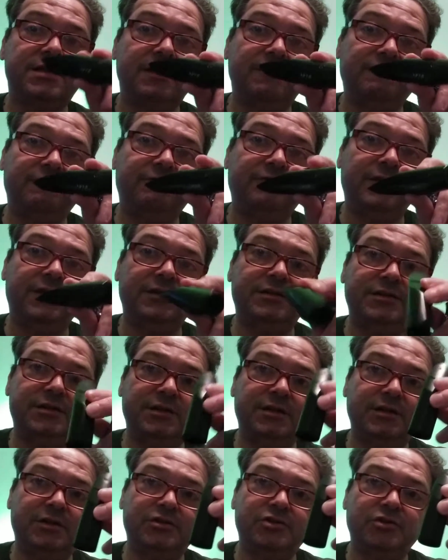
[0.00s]
a
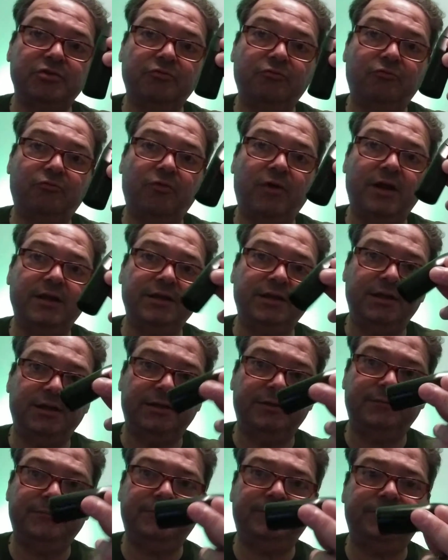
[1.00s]
vintage
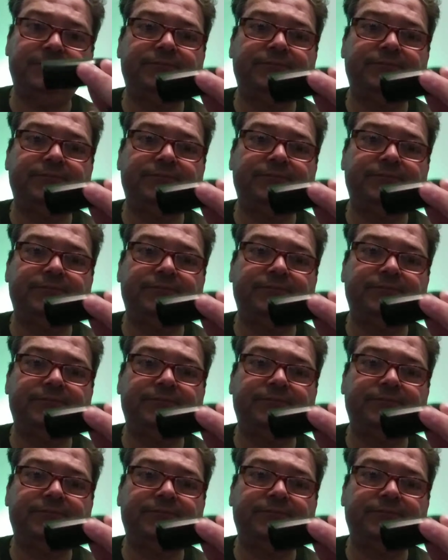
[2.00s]
Runyon,